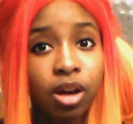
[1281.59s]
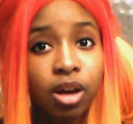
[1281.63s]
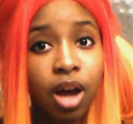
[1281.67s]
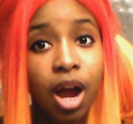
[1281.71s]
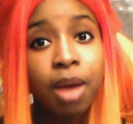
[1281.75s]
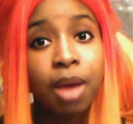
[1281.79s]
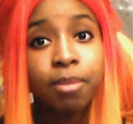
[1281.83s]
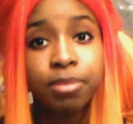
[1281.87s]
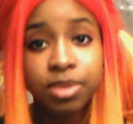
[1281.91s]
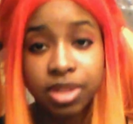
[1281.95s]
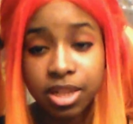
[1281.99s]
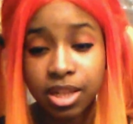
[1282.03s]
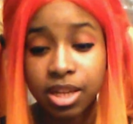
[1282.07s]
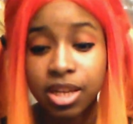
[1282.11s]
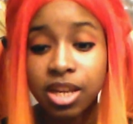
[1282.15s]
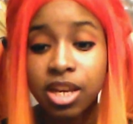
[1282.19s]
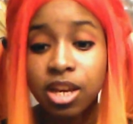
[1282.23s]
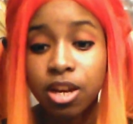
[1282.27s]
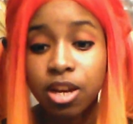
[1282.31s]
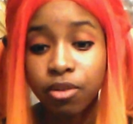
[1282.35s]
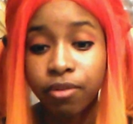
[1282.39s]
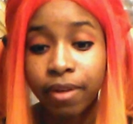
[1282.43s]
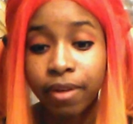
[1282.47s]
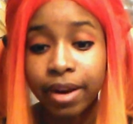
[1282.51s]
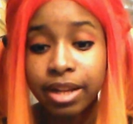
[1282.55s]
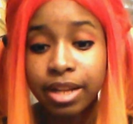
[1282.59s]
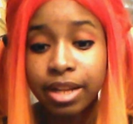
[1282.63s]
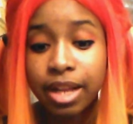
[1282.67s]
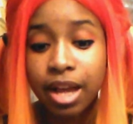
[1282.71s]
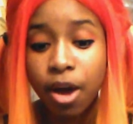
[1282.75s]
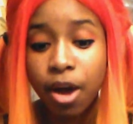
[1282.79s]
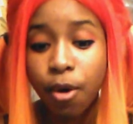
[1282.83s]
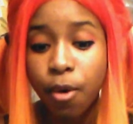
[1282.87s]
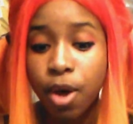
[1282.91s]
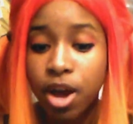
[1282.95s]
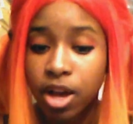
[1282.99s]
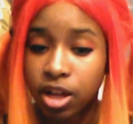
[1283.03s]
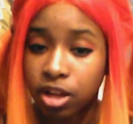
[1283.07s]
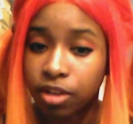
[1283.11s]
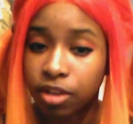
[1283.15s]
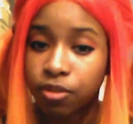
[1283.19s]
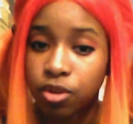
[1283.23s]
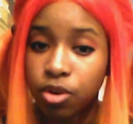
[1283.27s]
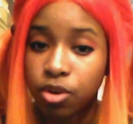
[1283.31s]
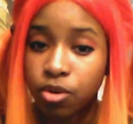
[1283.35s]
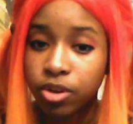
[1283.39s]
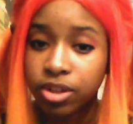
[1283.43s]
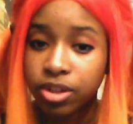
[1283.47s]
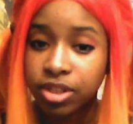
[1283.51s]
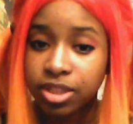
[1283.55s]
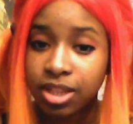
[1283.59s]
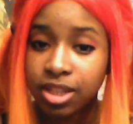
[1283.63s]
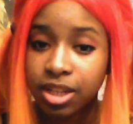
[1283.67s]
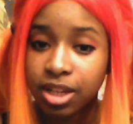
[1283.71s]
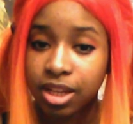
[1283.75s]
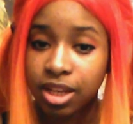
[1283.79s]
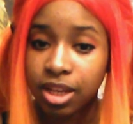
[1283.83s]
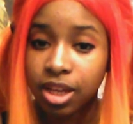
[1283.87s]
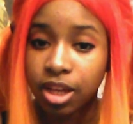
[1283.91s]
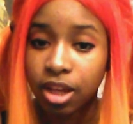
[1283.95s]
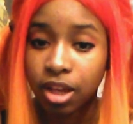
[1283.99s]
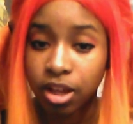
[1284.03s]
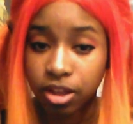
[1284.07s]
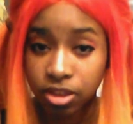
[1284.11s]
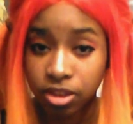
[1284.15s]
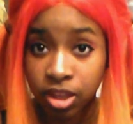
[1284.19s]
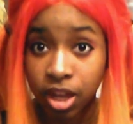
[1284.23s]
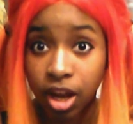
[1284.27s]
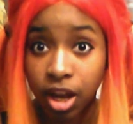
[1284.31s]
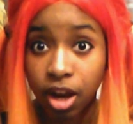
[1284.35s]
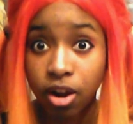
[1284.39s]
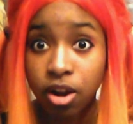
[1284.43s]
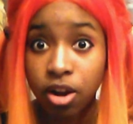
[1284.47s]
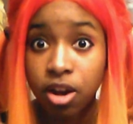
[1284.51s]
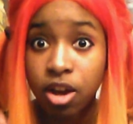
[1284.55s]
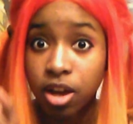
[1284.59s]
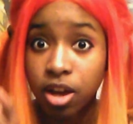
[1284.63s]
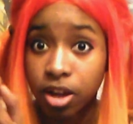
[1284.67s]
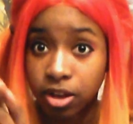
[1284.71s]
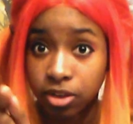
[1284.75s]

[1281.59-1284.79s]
I'm sitting here right now, and if you are sitting there,